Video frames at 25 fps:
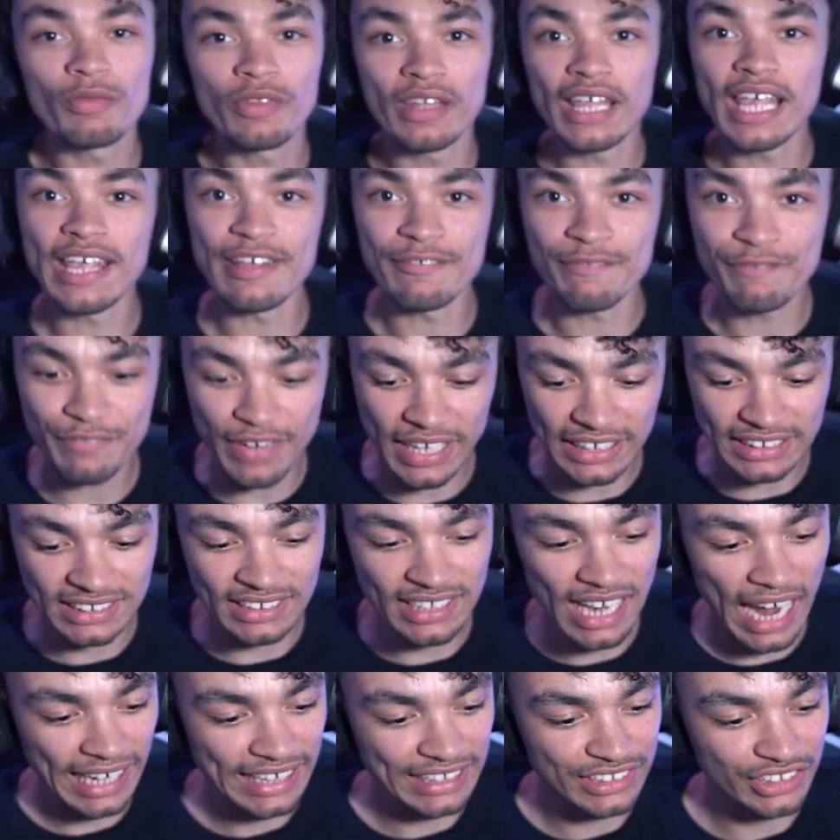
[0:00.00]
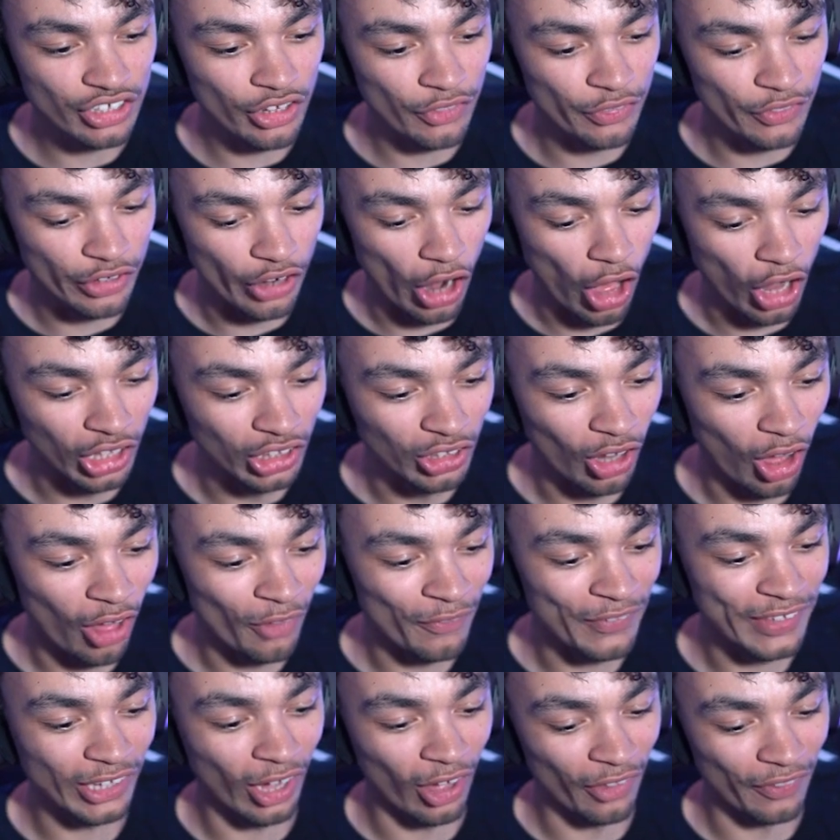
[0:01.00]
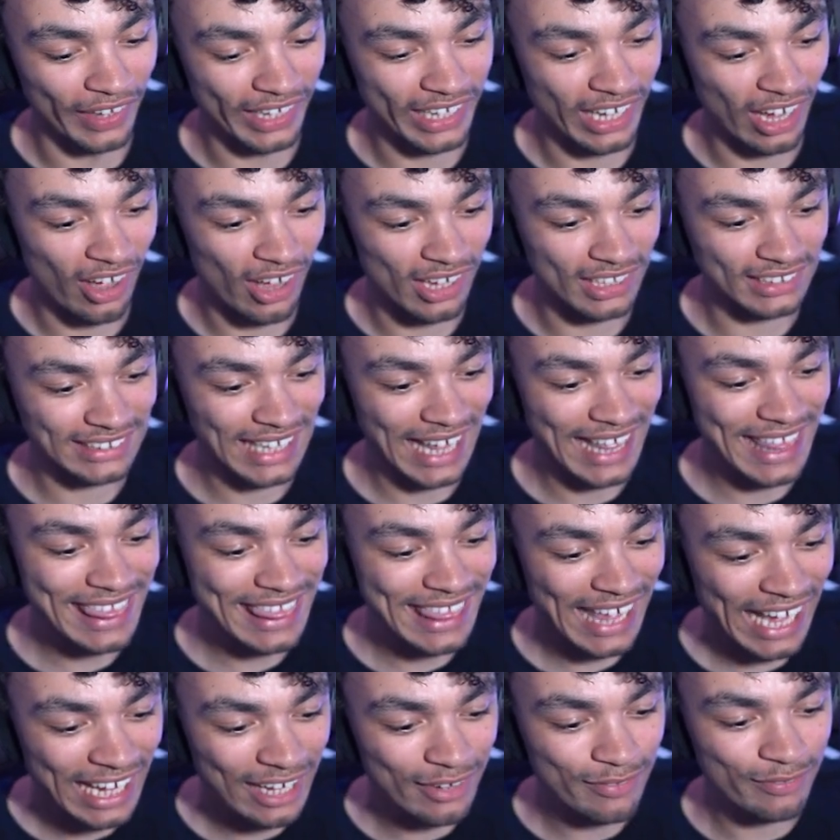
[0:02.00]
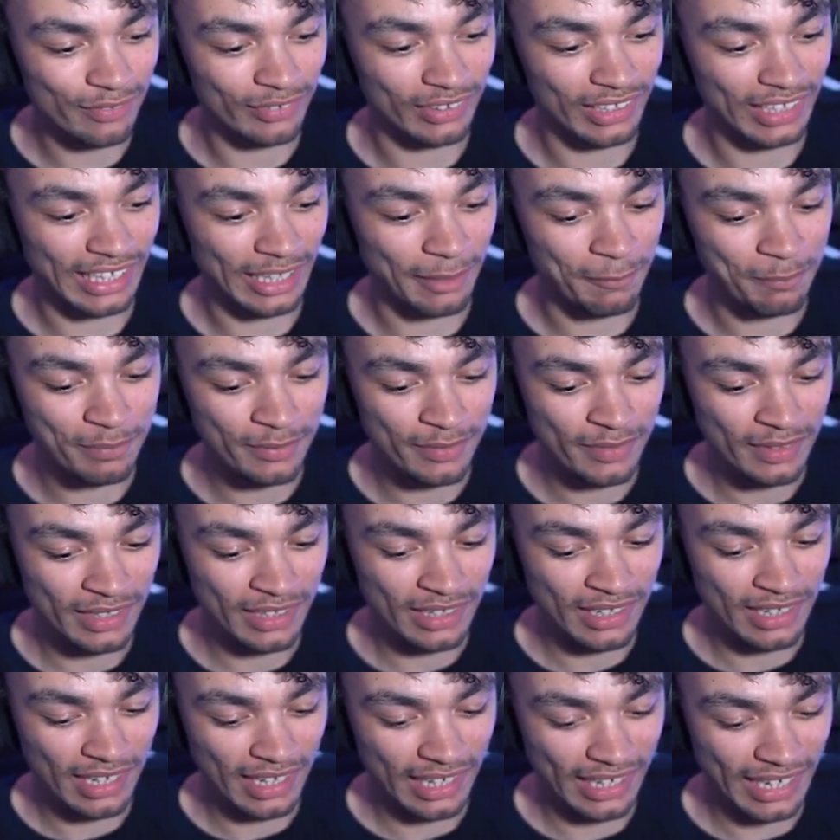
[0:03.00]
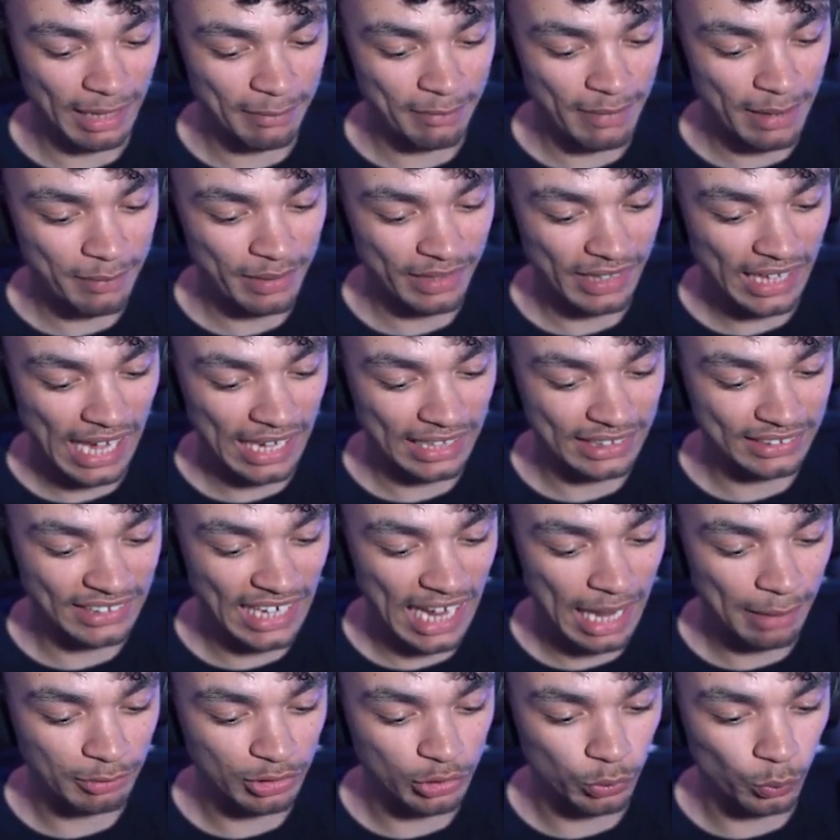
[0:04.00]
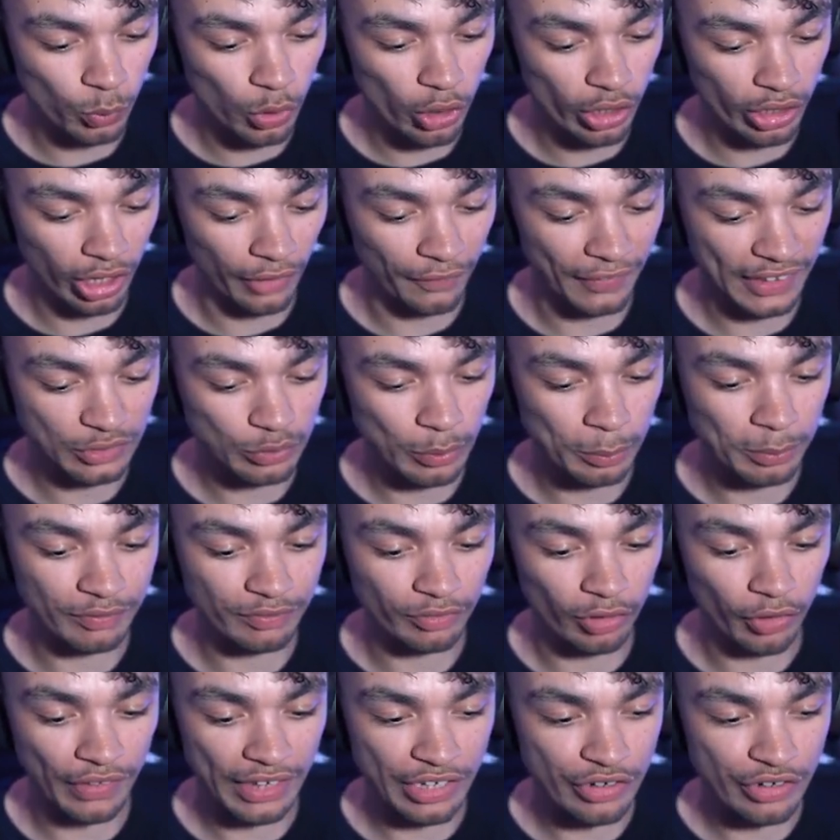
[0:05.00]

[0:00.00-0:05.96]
it fits nicer than a lot of the other cars, thankfully. Again, maybe they had time to work on this one before they